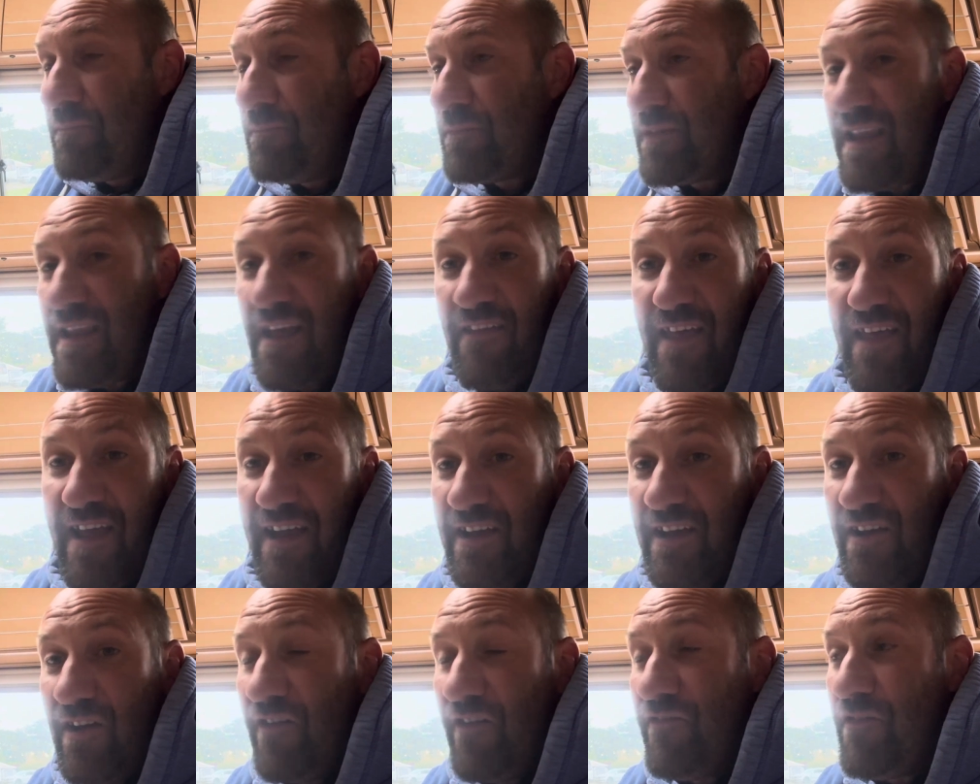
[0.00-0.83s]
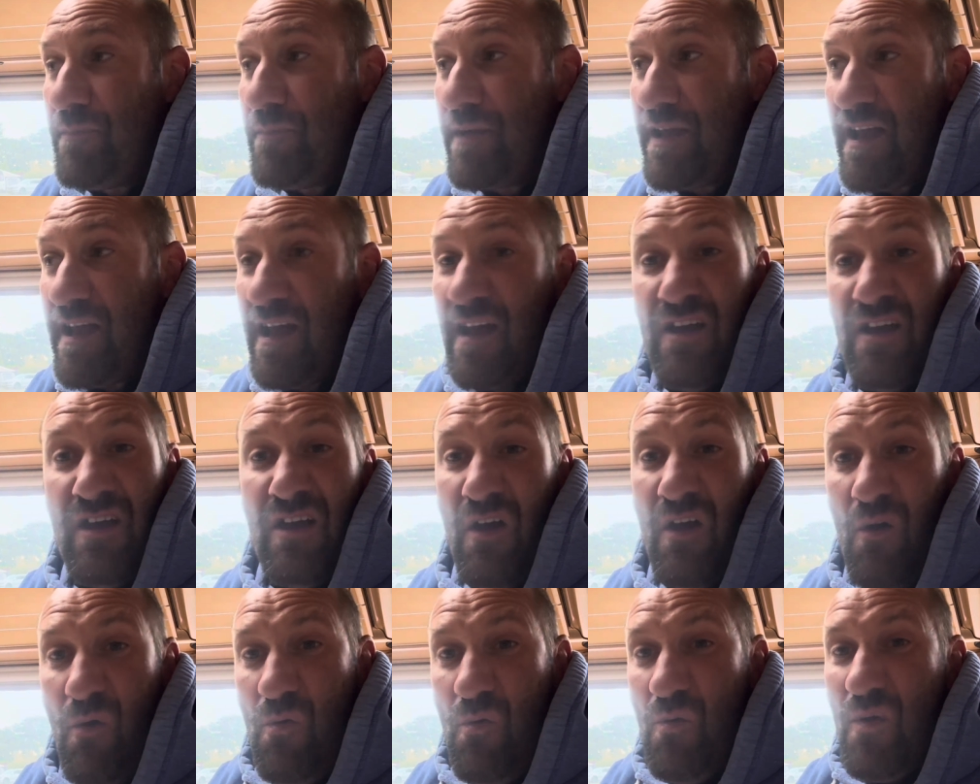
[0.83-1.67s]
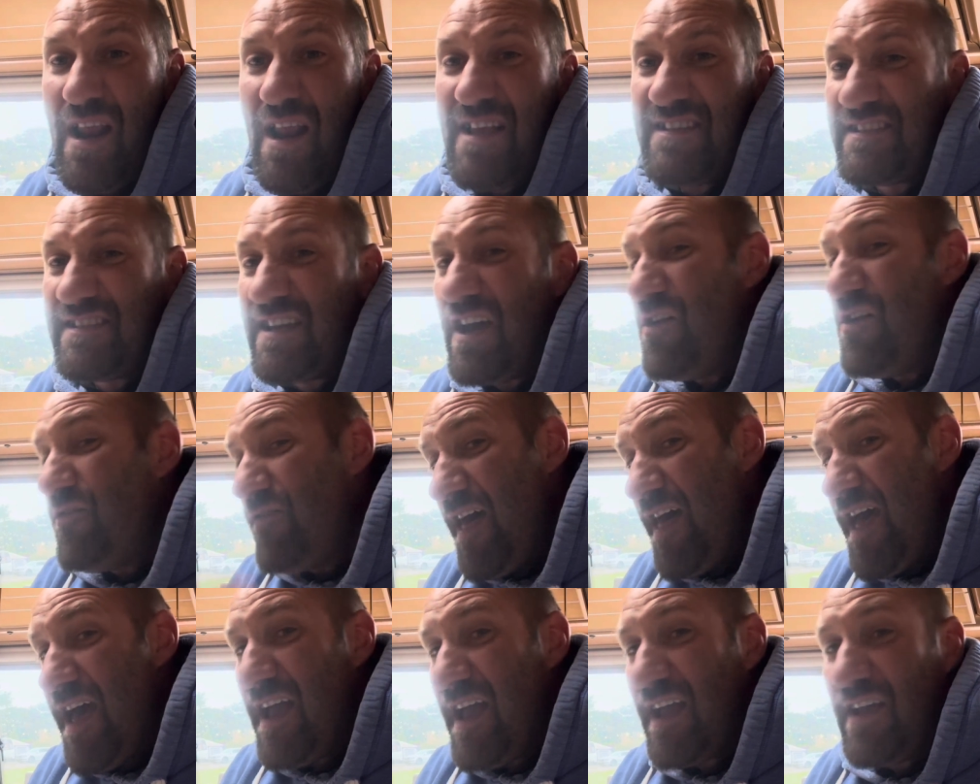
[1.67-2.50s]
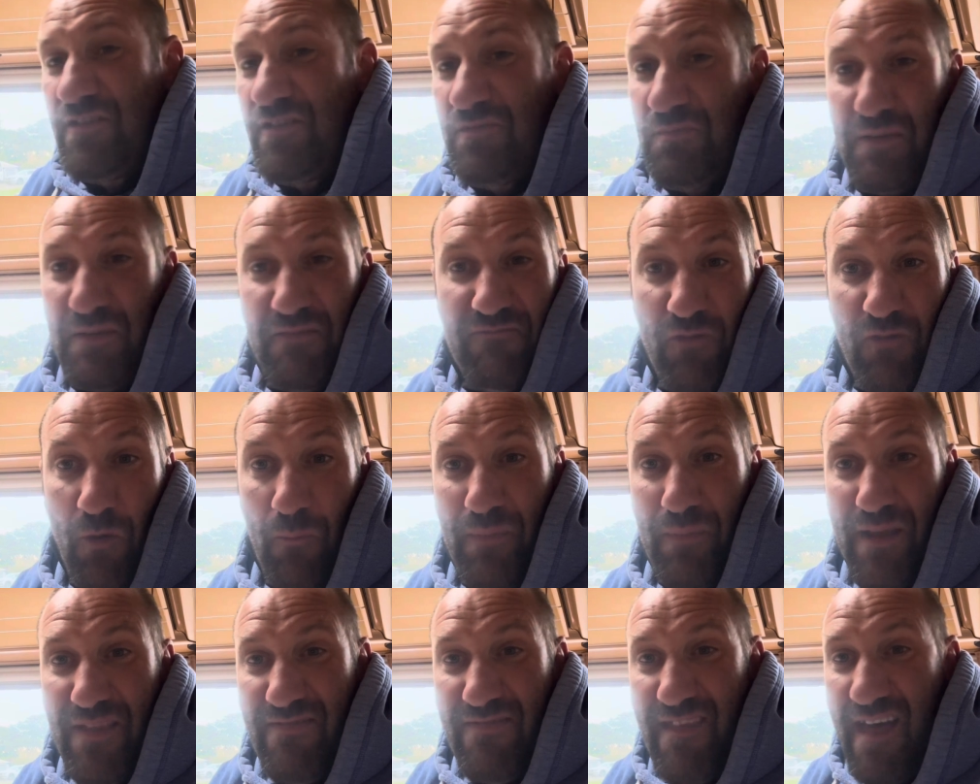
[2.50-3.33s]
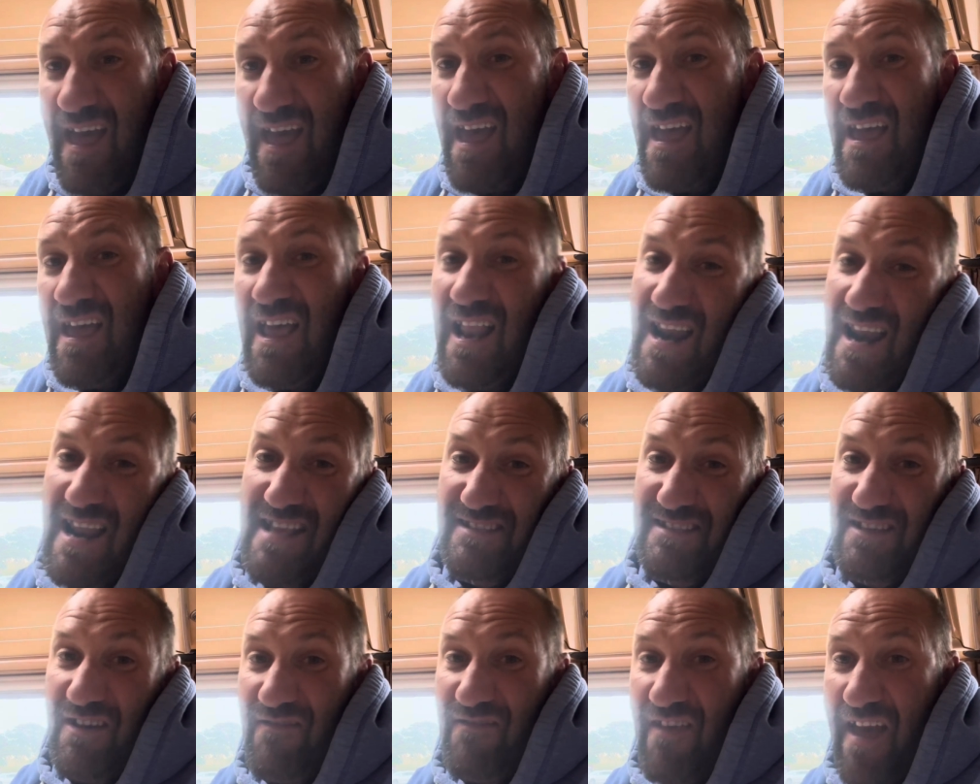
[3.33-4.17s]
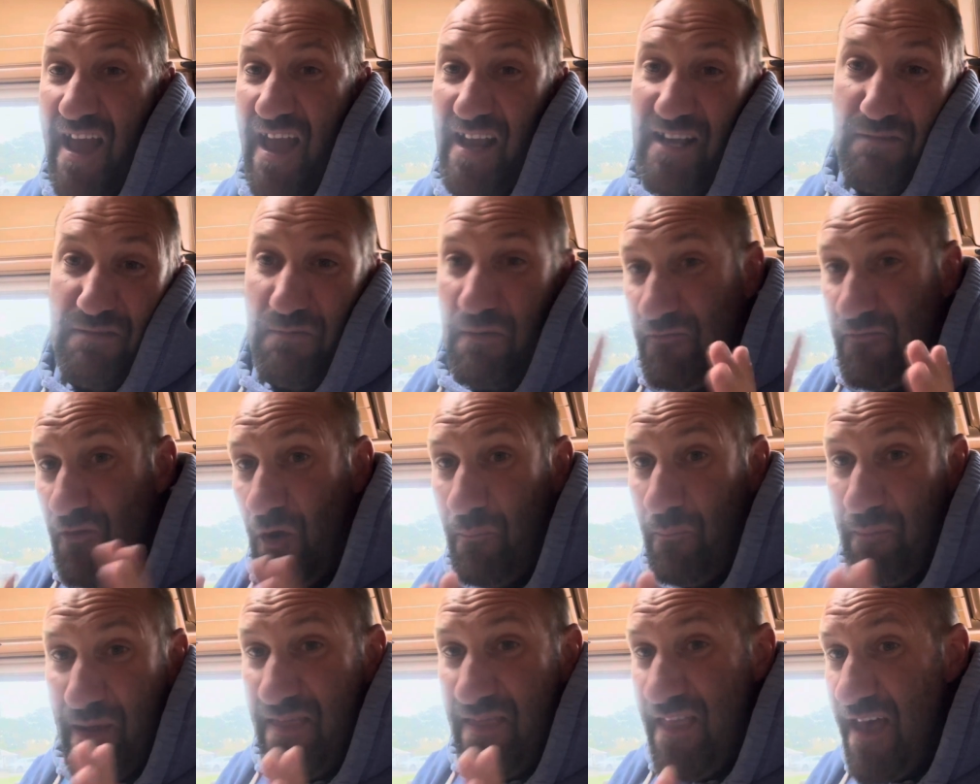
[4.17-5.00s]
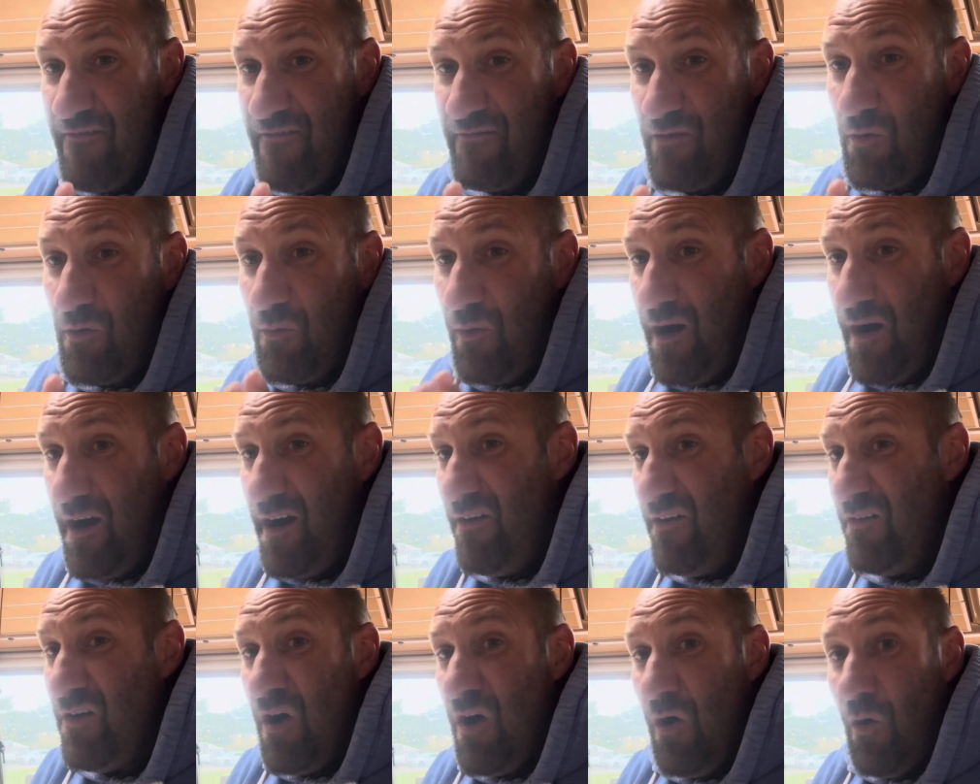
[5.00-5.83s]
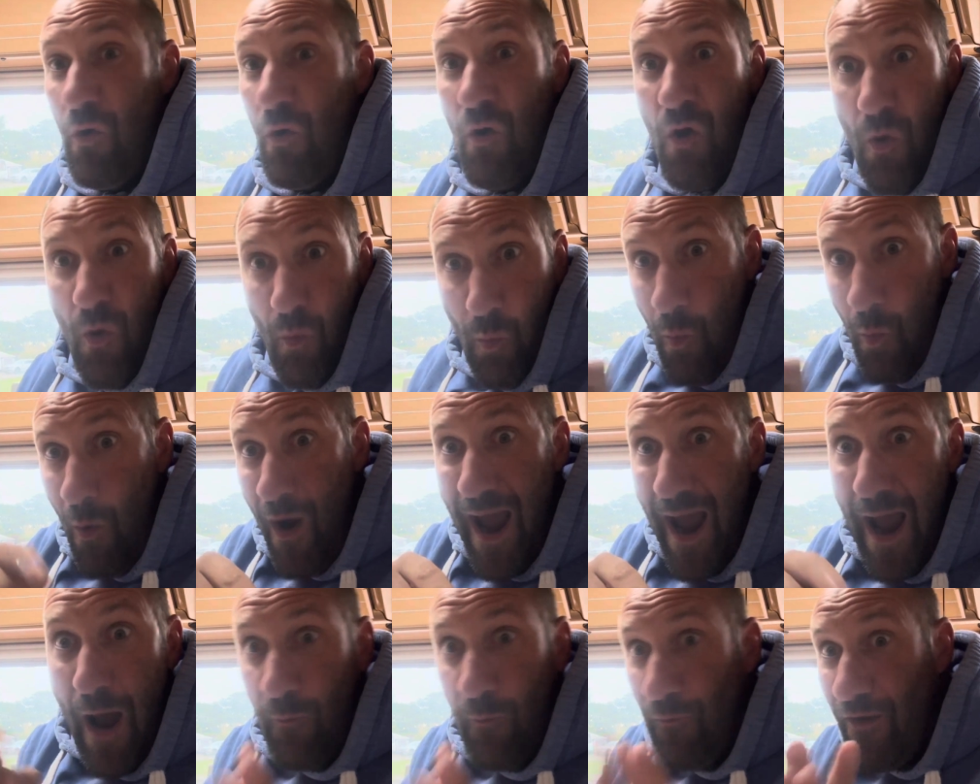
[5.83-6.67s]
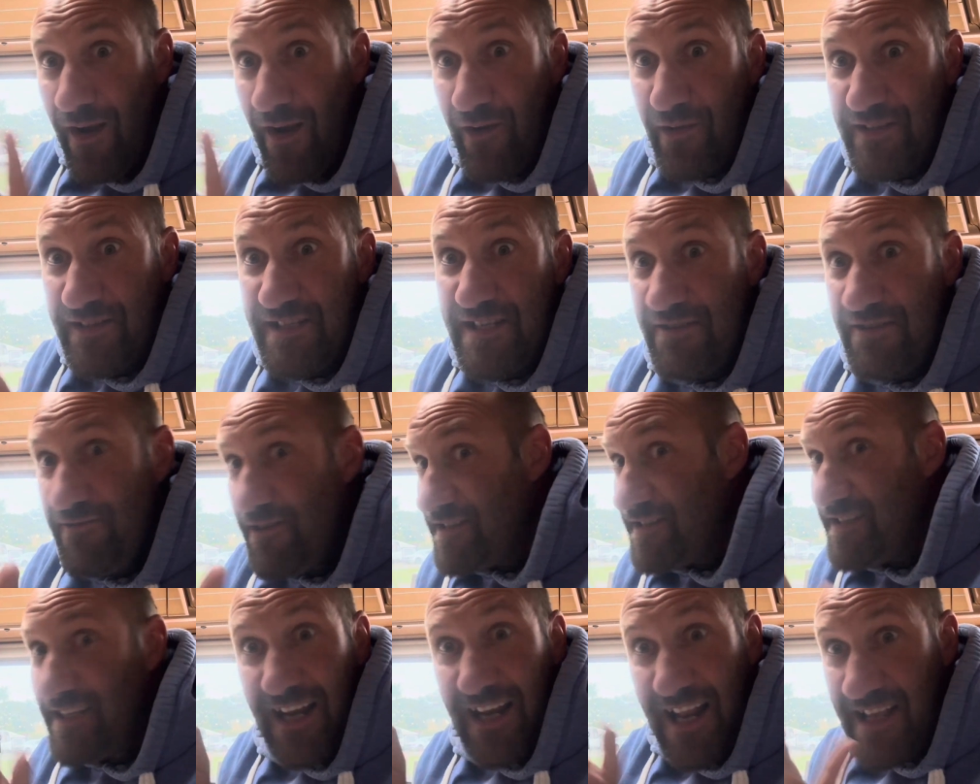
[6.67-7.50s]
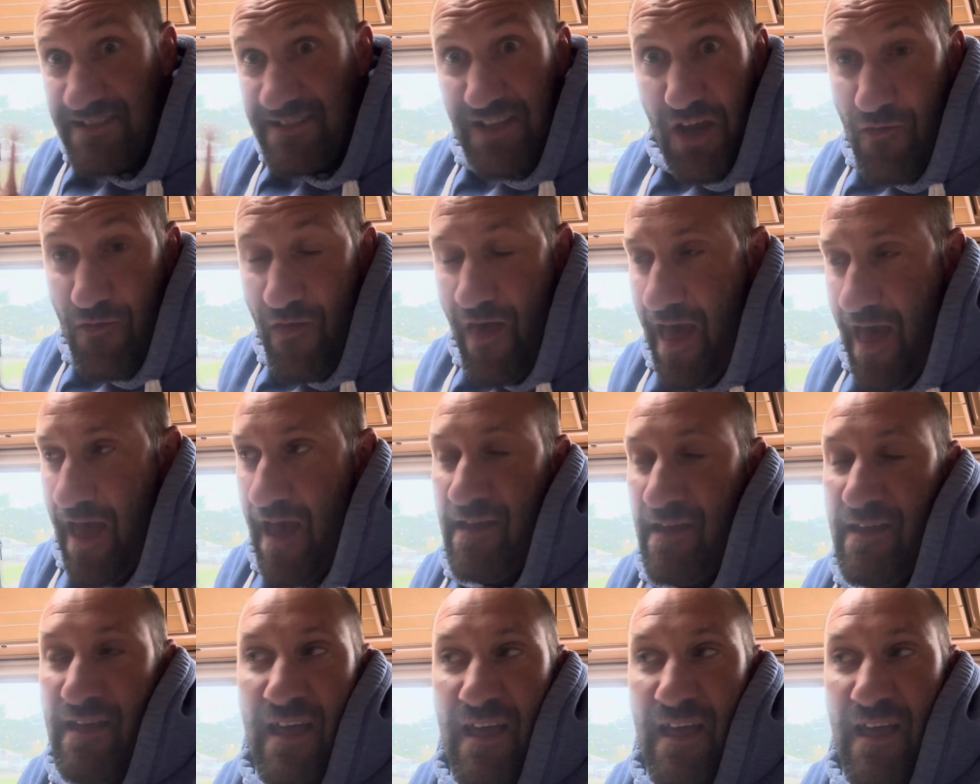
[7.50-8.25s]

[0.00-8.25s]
Now that can either be oh, let's go there because we've not been there. Let's go there because we've not been there for a while. Or, wow, that looks interesting. Let's go there.